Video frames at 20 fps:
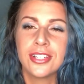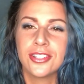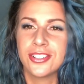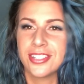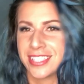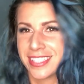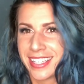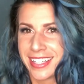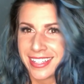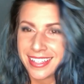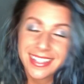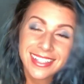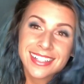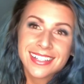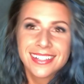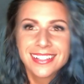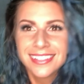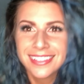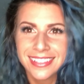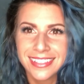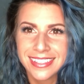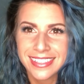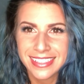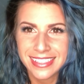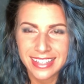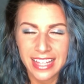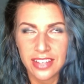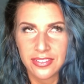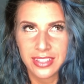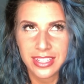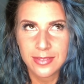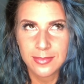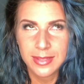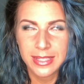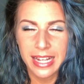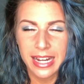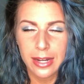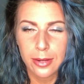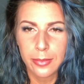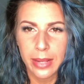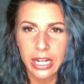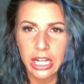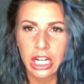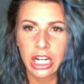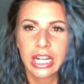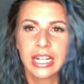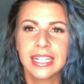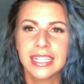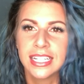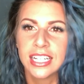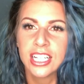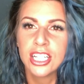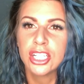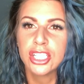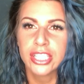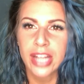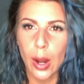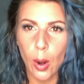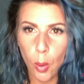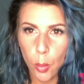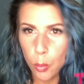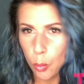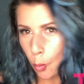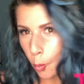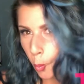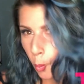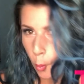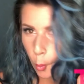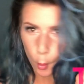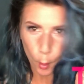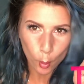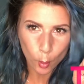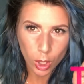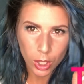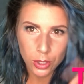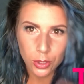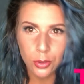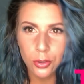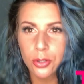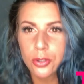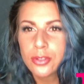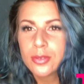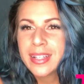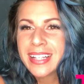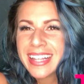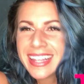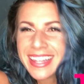Just kidding. Life keeps getting better. Ciao. Toodles.